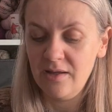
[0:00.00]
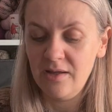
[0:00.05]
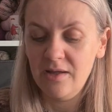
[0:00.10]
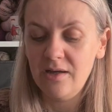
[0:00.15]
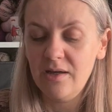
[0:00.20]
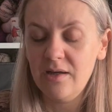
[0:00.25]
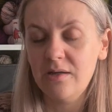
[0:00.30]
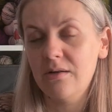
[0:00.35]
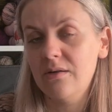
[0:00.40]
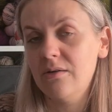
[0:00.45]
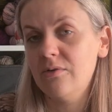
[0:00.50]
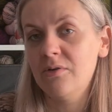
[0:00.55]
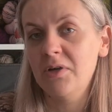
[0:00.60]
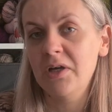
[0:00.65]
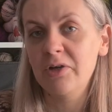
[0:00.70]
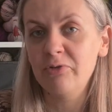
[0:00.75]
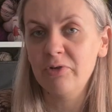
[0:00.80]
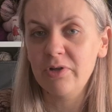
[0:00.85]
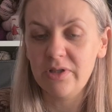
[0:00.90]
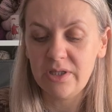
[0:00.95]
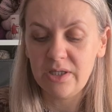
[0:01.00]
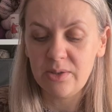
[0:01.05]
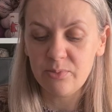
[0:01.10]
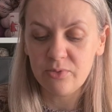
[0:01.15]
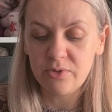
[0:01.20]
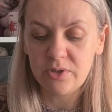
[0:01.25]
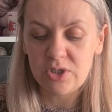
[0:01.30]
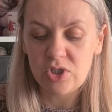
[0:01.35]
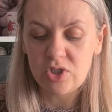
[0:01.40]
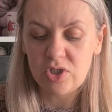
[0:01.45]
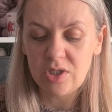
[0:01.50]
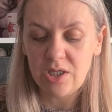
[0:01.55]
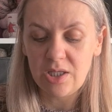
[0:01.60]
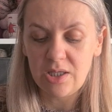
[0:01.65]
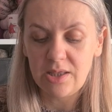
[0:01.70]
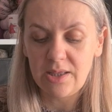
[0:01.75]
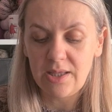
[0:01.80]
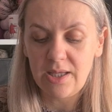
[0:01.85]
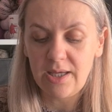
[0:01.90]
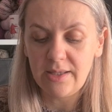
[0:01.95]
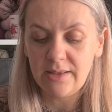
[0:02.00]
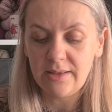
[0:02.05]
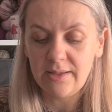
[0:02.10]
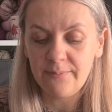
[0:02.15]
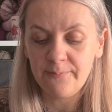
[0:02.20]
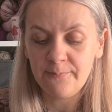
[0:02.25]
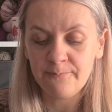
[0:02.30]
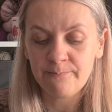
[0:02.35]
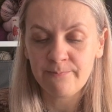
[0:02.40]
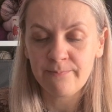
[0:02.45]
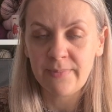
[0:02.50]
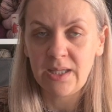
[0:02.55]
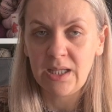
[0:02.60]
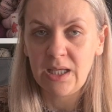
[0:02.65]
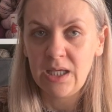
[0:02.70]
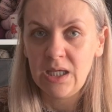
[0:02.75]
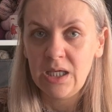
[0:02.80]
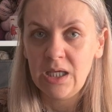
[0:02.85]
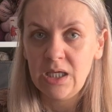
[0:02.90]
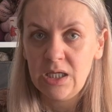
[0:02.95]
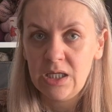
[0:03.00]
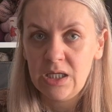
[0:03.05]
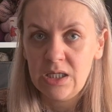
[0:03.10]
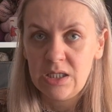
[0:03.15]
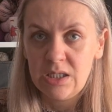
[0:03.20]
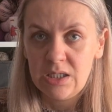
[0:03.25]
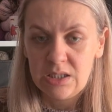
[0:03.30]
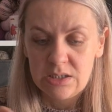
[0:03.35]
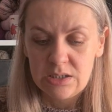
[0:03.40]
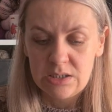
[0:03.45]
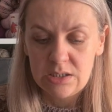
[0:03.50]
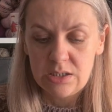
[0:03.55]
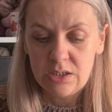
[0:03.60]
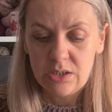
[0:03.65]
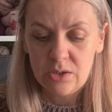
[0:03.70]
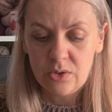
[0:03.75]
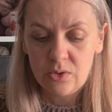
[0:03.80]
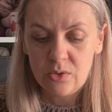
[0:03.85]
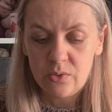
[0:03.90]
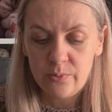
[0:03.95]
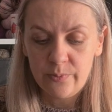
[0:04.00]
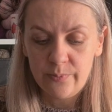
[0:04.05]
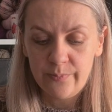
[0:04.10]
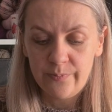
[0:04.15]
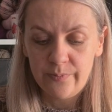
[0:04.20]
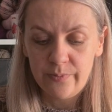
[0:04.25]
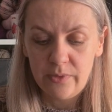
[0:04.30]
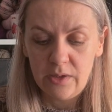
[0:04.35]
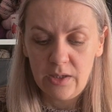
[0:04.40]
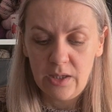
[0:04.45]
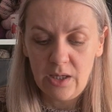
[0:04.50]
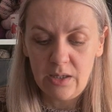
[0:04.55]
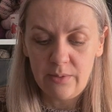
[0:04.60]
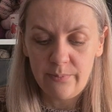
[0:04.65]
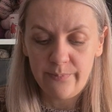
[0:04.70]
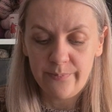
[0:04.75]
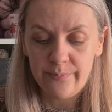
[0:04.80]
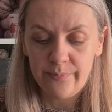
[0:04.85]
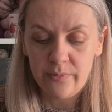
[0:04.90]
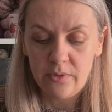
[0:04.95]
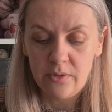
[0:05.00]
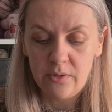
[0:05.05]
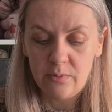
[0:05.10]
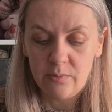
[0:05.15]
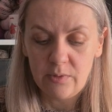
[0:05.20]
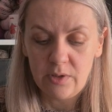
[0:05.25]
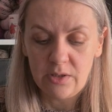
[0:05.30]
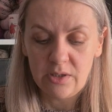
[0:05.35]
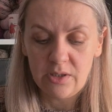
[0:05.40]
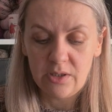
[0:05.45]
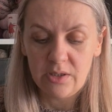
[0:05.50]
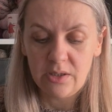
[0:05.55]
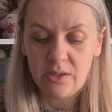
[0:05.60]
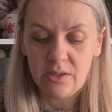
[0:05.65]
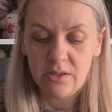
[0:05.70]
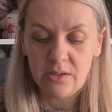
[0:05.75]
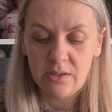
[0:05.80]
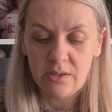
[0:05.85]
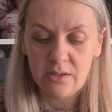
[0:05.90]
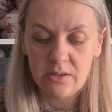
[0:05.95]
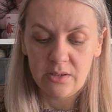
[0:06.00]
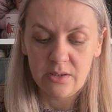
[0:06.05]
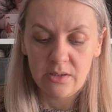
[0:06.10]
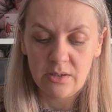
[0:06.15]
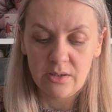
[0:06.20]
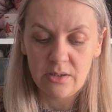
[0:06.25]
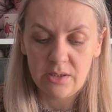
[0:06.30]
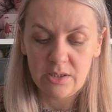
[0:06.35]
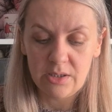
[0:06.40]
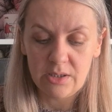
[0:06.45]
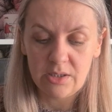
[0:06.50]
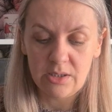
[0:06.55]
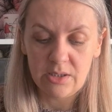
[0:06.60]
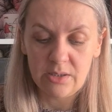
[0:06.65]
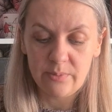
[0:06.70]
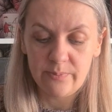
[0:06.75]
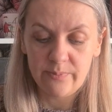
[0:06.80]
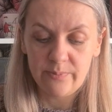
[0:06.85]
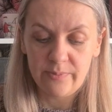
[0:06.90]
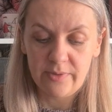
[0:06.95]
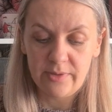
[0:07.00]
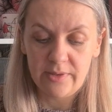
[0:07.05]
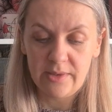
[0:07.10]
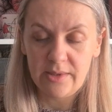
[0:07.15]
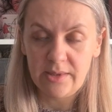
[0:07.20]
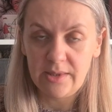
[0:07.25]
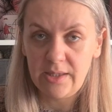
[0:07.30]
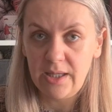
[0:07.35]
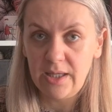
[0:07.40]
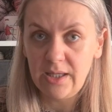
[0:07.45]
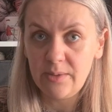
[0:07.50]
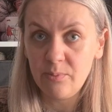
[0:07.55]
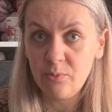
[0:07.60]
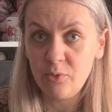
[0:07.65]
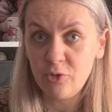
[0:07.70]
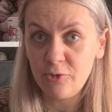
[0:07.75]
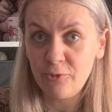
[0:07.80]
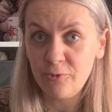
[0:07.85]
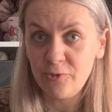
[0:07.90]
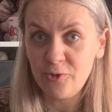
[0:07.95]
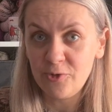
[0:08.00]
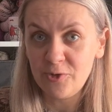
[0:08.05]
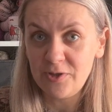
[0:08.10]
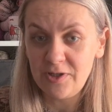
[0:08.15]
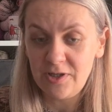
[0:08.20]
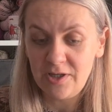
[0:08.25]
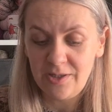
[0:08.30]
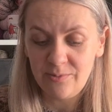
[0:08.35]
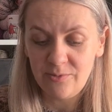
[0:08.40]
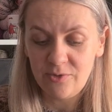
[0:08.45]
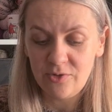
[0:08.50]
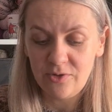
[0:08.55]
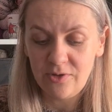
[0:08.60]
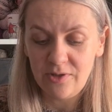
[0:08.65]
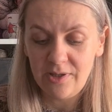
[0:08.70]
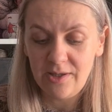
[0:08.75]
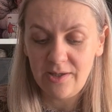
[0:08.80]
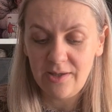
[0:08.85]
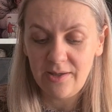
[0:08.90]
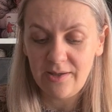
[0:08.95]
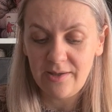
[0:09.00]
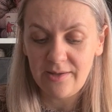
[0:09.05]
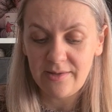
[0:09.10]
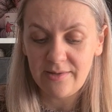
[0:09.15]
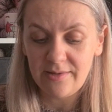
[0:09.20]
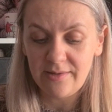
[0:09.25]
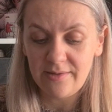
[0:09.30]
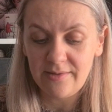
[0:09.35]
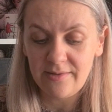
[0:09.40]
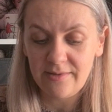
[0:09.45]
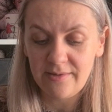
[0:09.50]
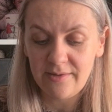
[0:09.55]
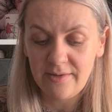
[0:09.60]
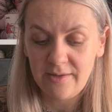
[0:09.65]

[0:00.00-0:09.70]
I don't know, I really appreciate that. So yeah, I'm not gonna take more of your time today, and